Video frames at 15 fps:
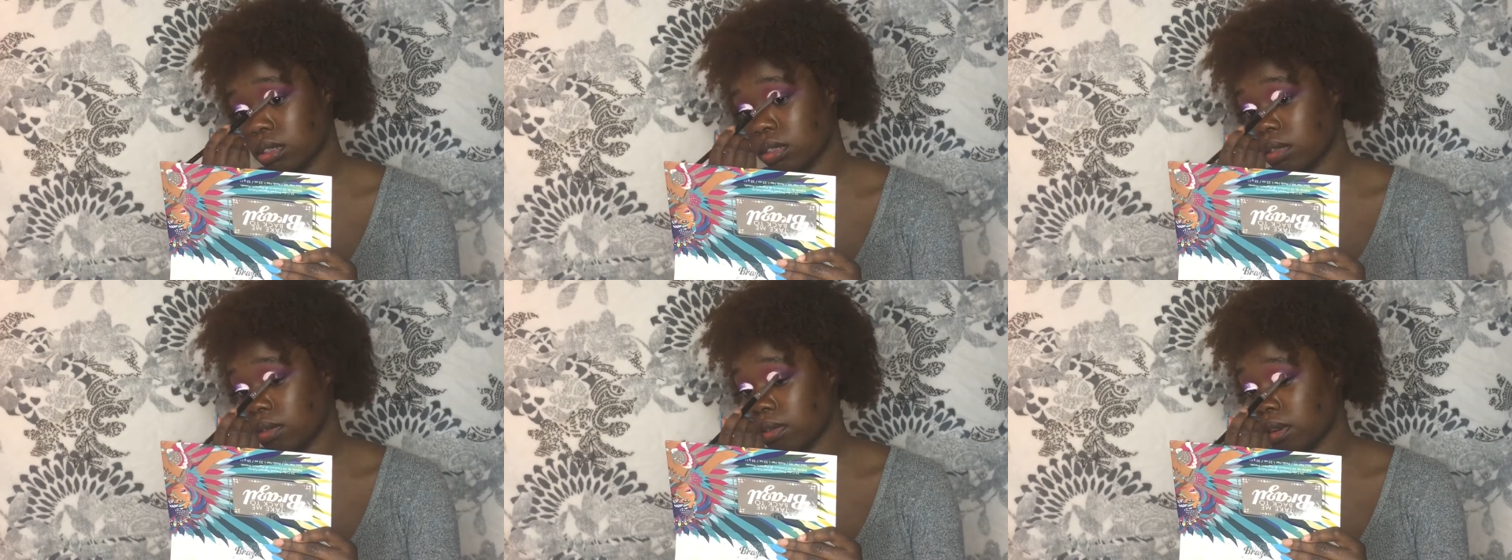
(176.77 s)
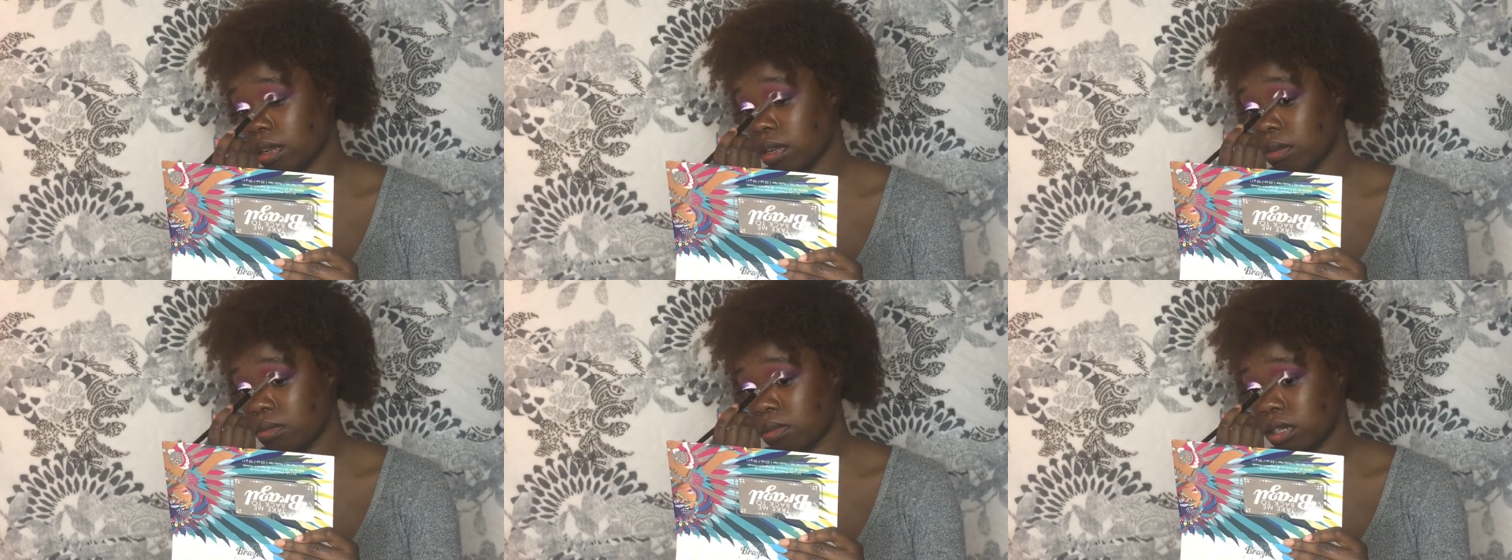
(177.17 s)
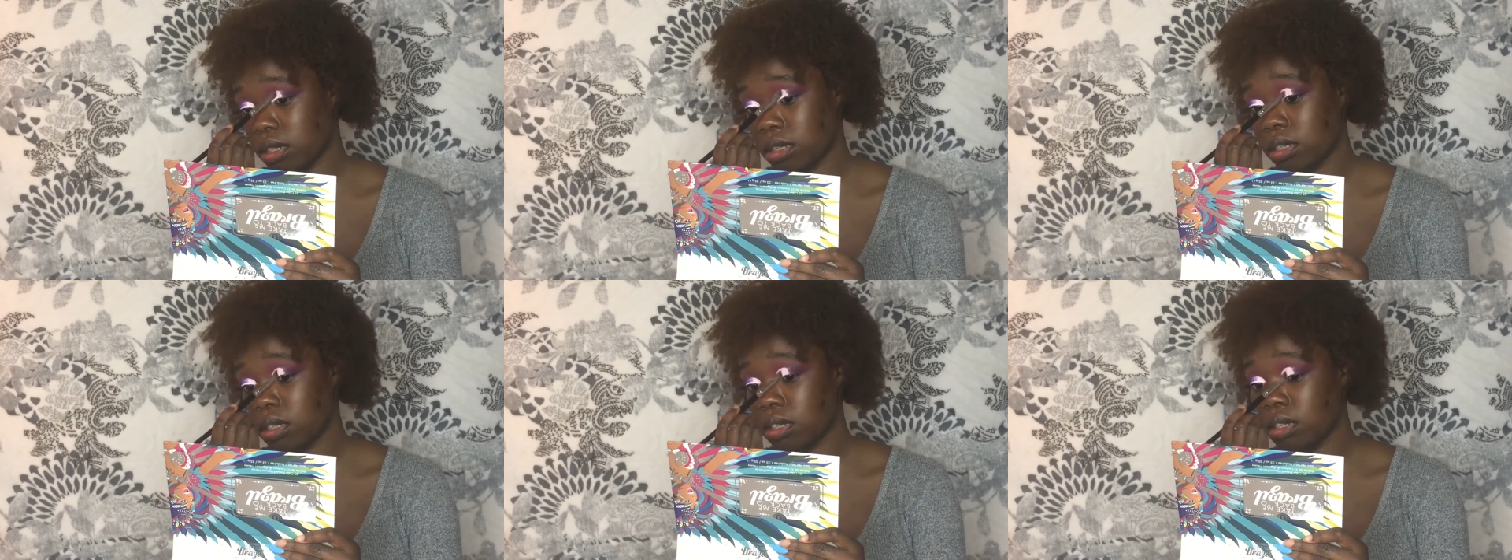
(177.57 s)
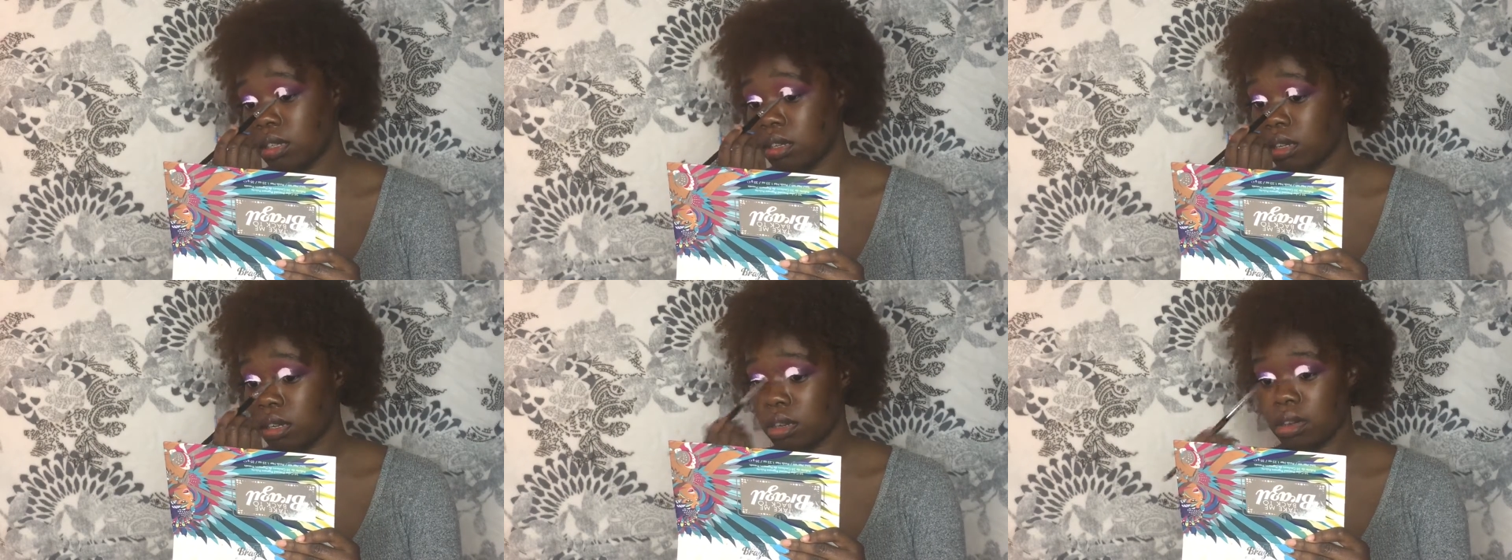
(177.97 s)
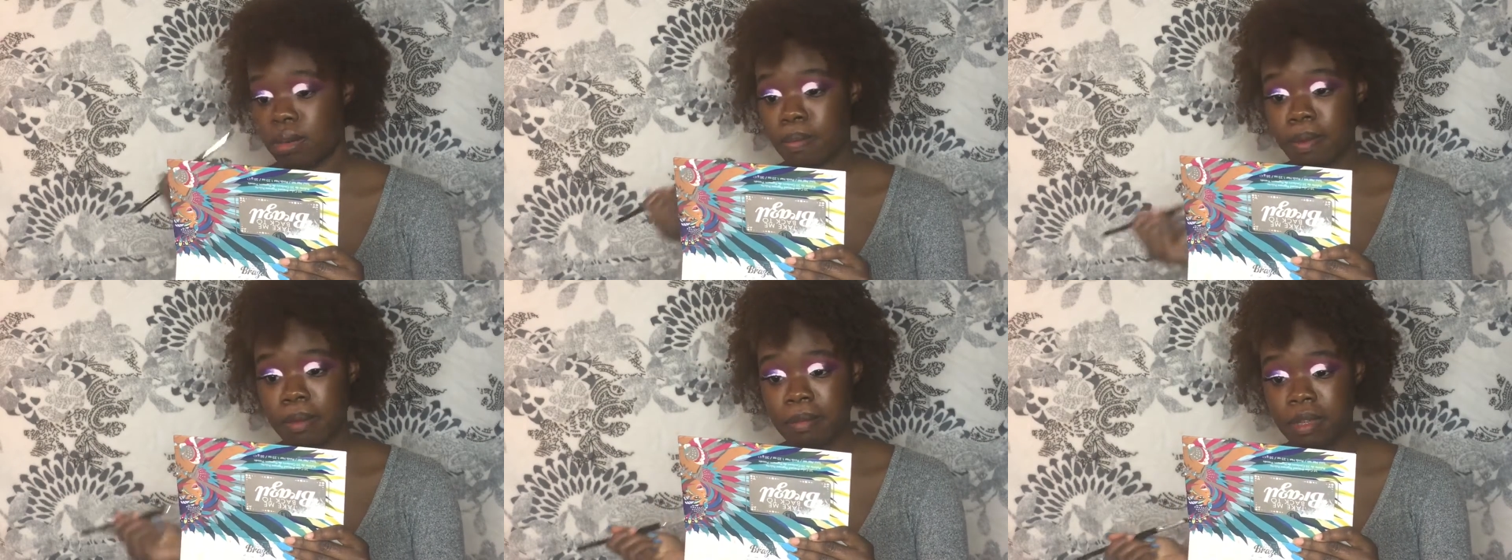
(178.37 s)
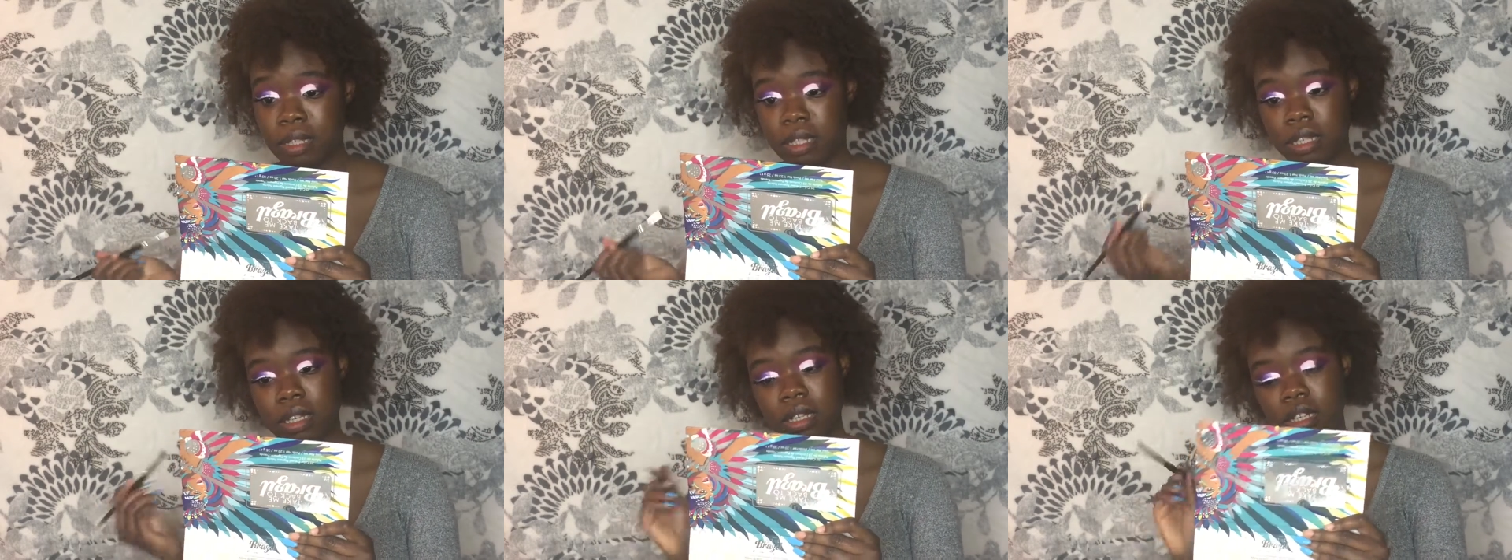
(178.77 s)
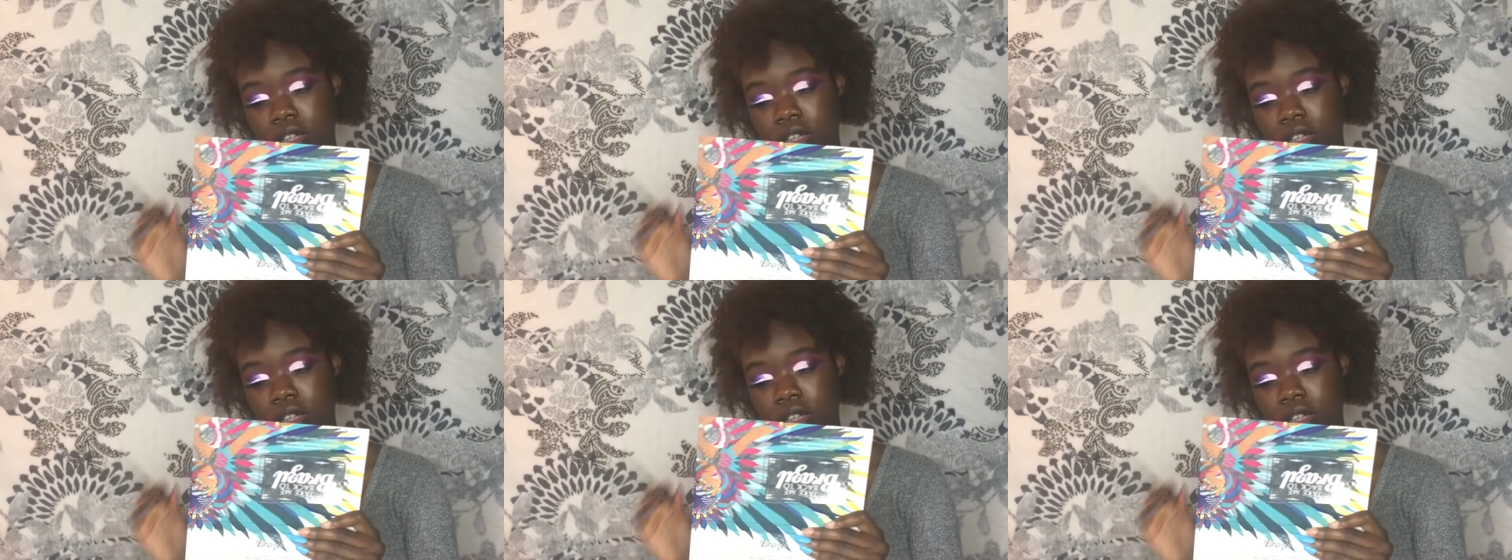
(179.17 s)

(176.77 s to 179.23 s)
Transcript: so hella musty, but I mean it's like a